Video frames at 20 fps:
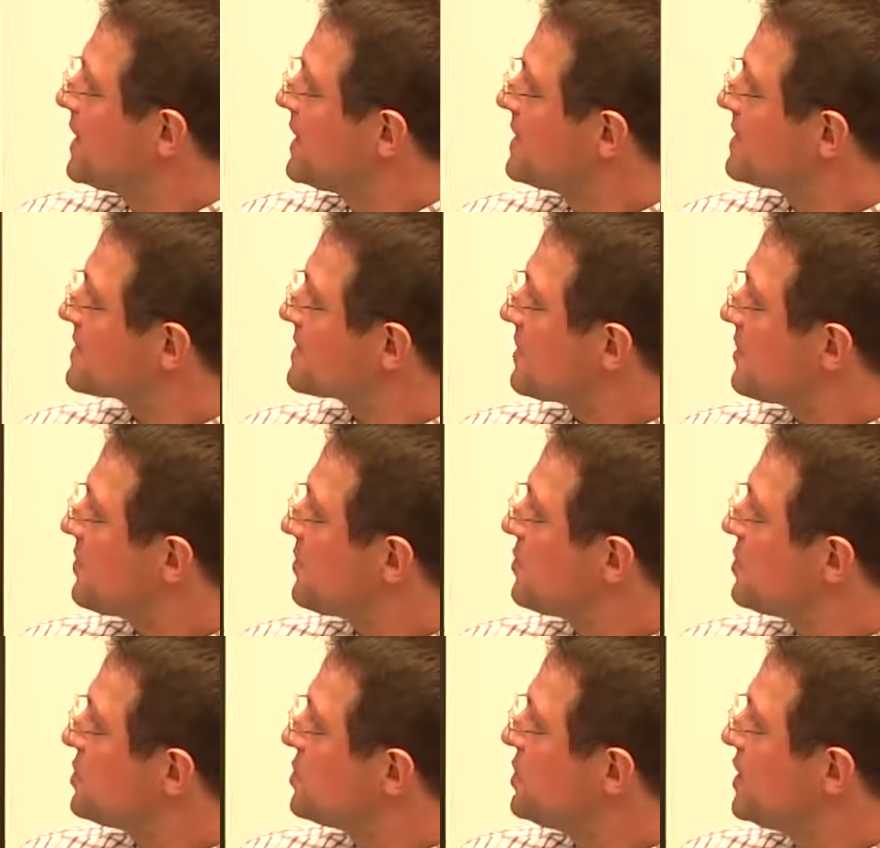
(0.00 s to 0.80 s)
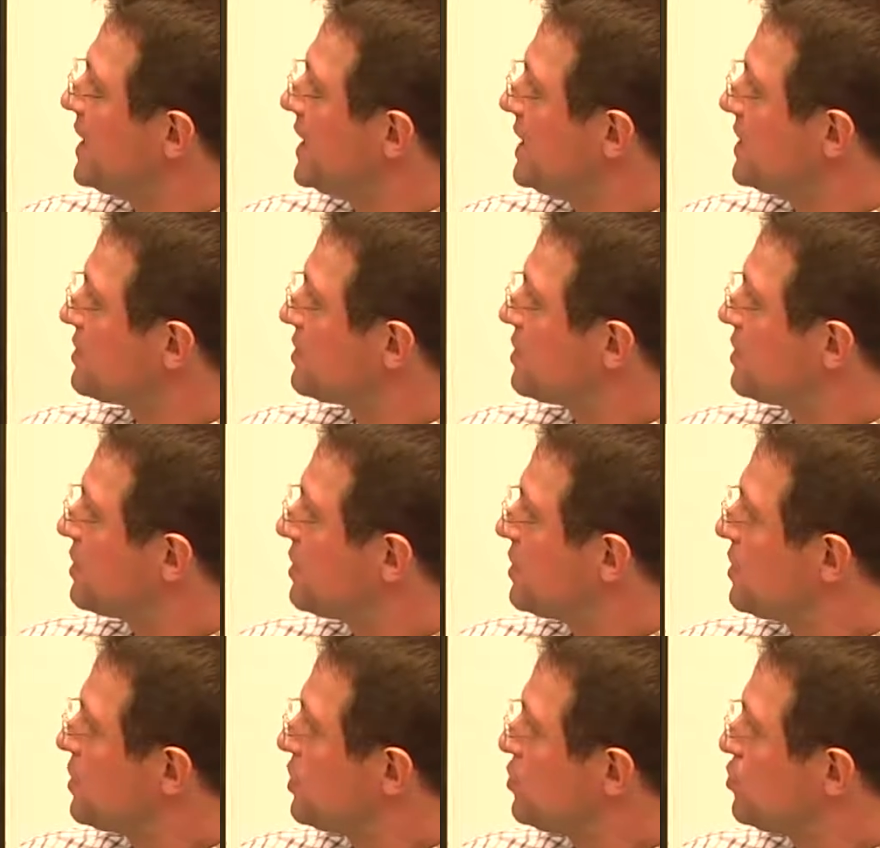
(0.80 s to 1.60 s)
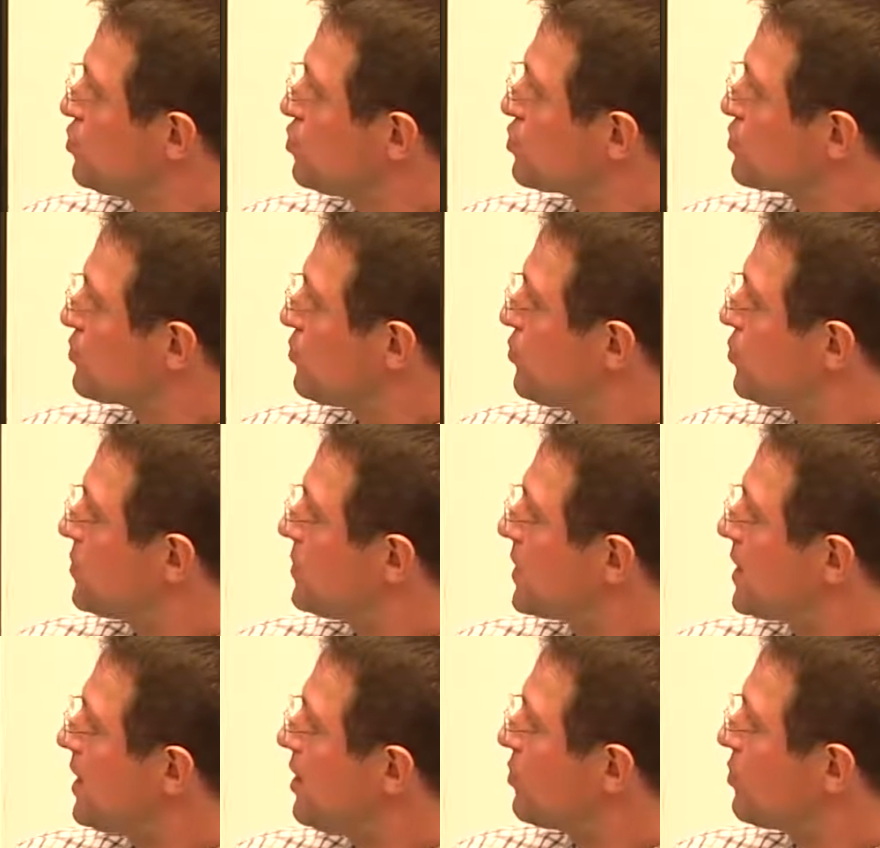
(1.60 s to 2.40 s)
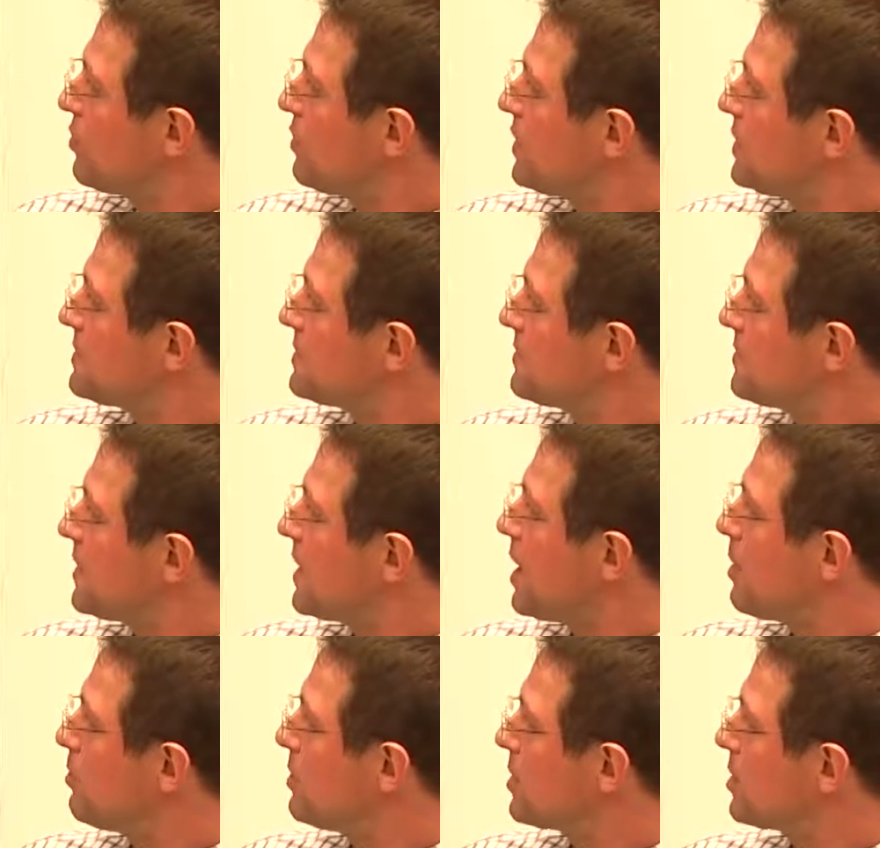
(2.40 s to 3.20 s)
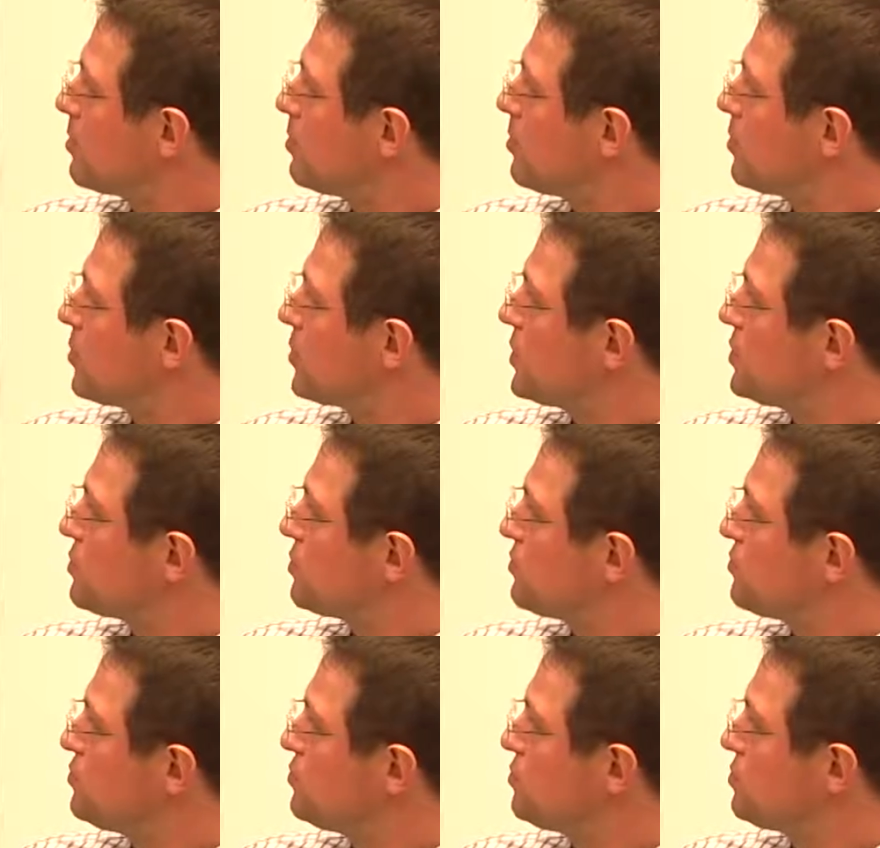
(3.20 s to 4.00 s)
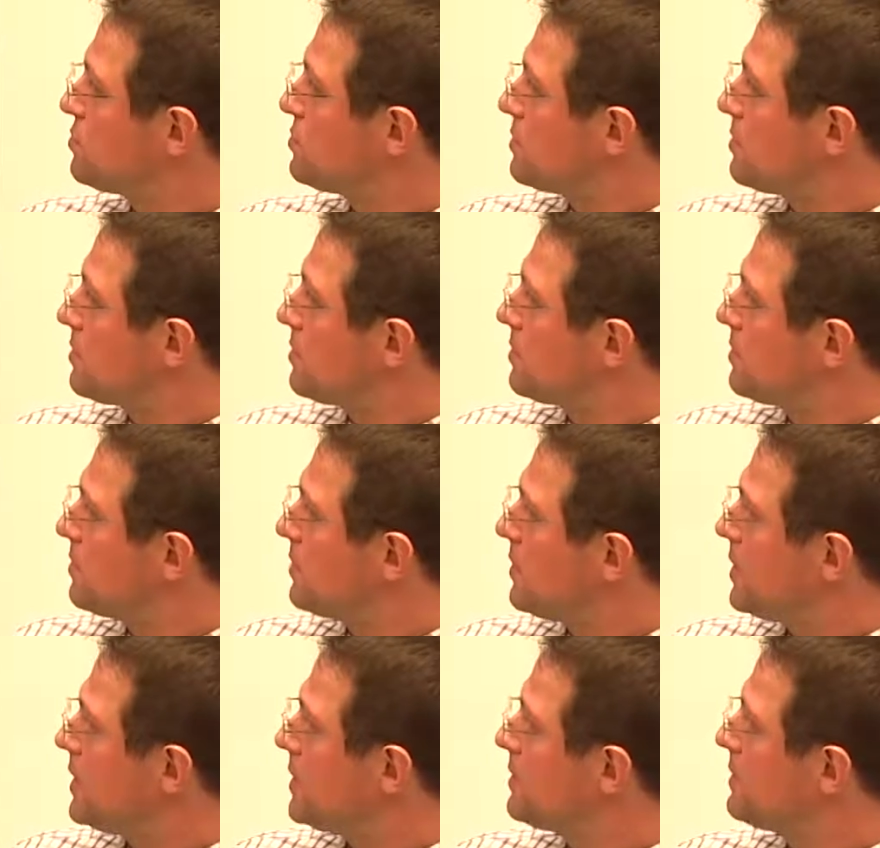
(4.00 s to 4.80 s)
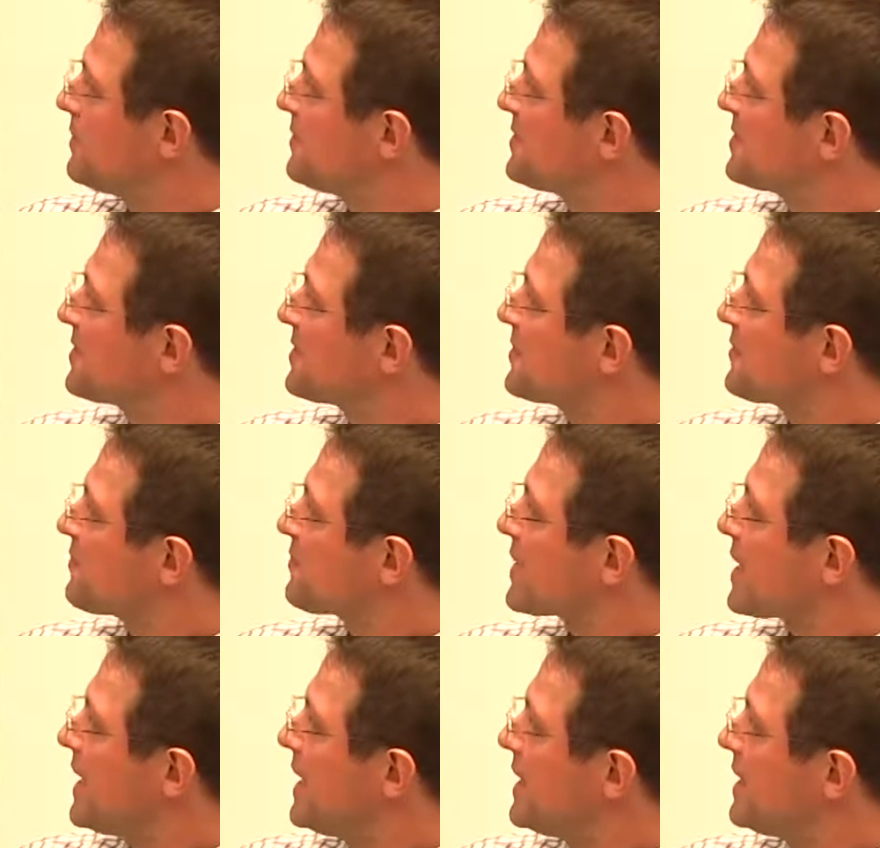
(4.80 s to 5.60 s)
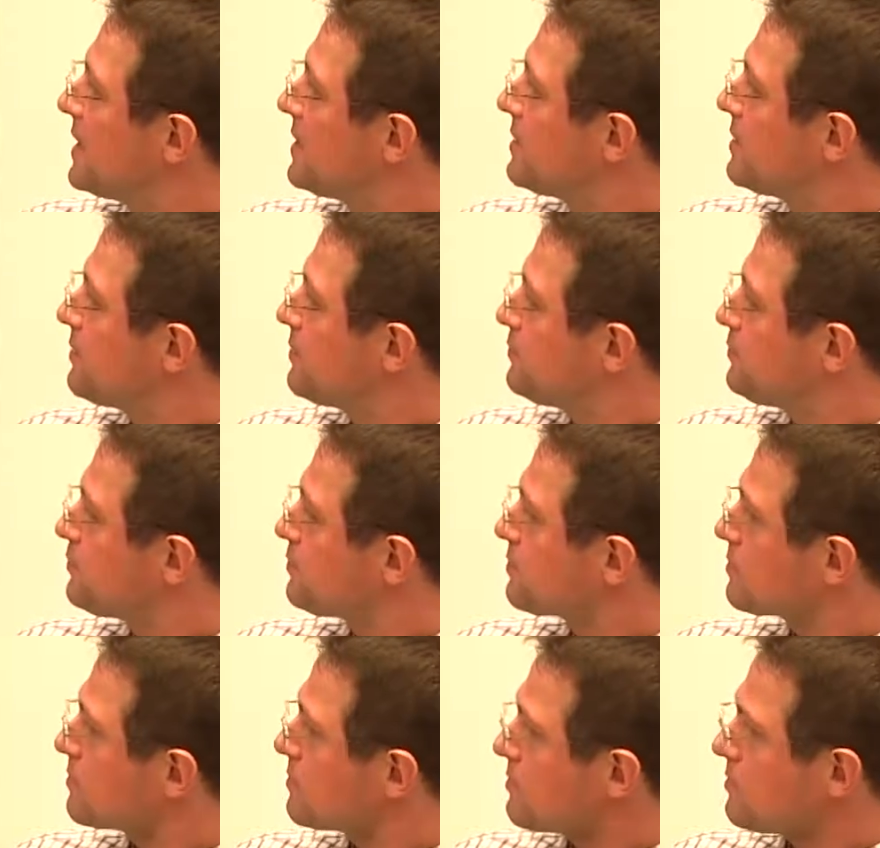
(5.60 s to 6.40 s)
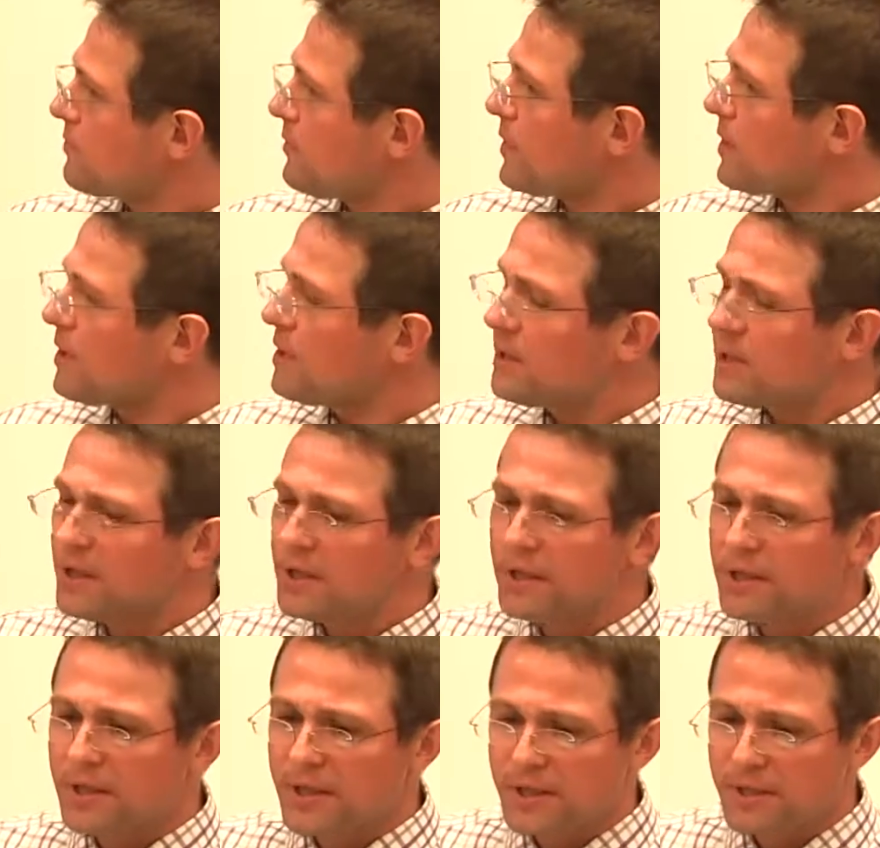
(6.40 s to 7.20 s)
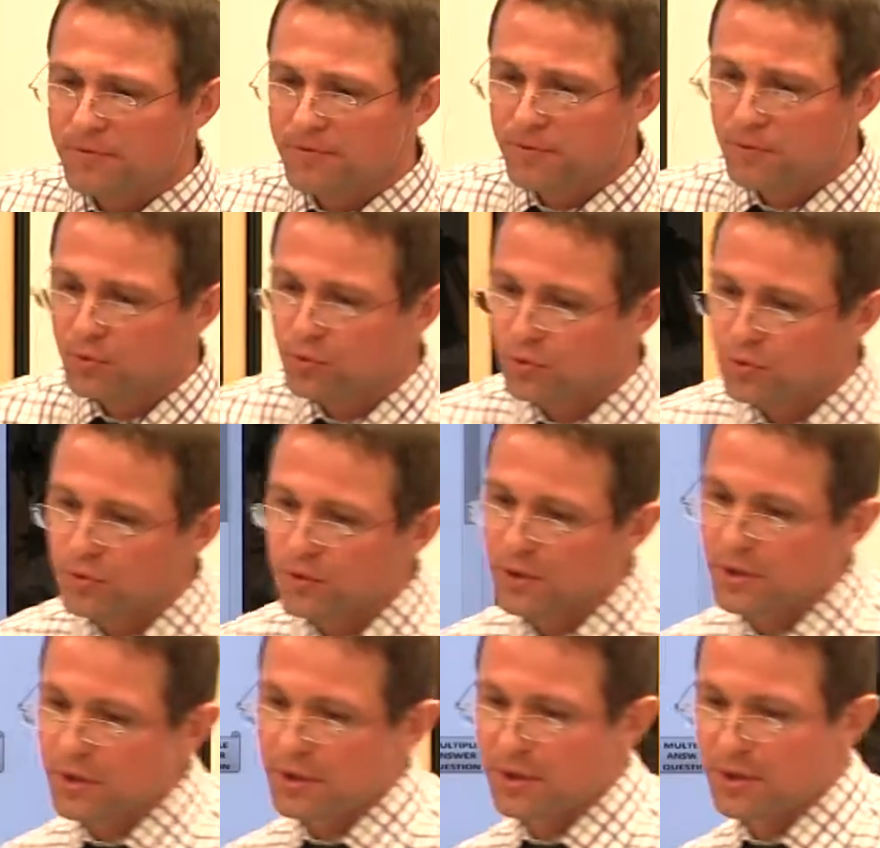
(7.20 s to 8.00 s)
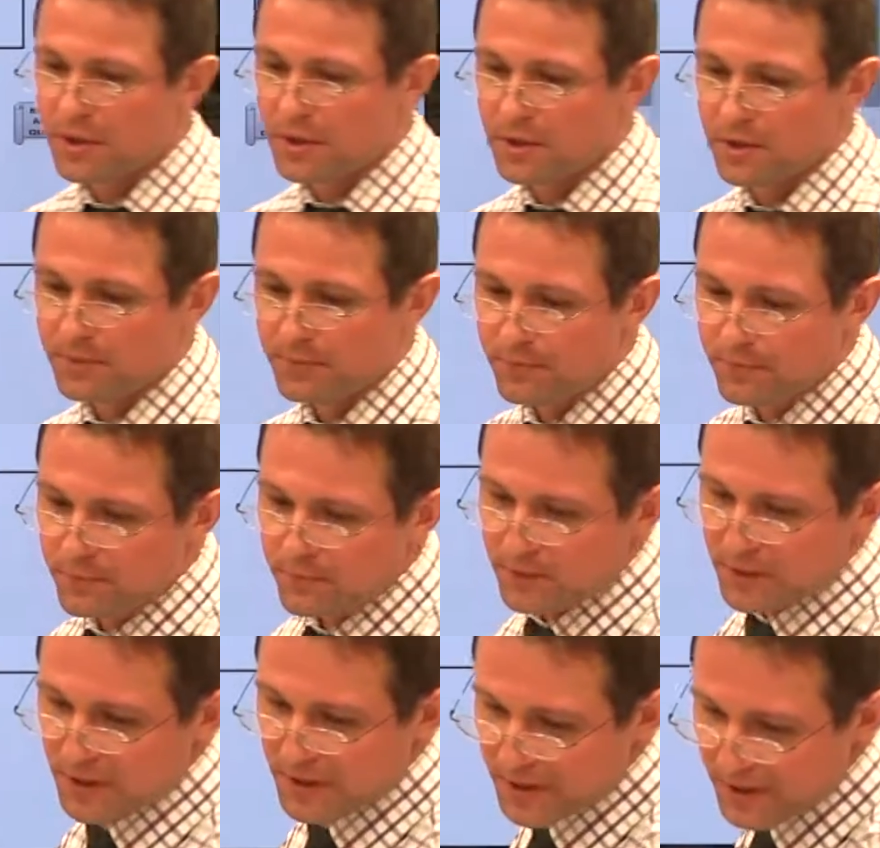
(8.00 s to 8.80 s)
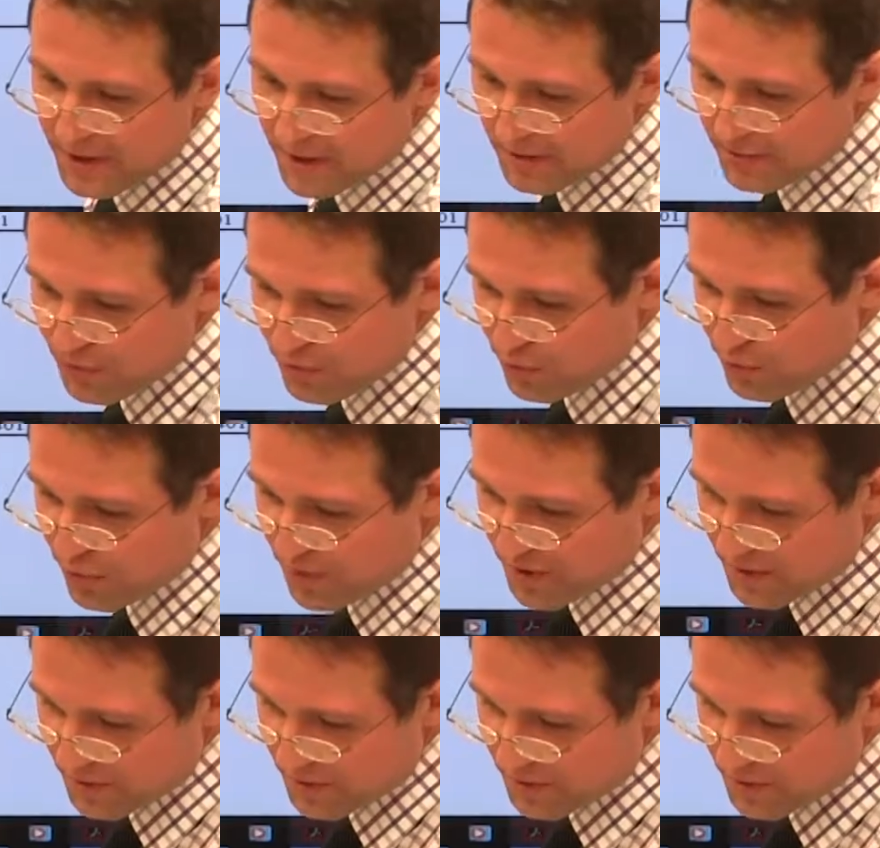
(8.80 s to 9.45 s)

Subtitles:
is the date used for calculating the applicable rate of duty, right? And if you look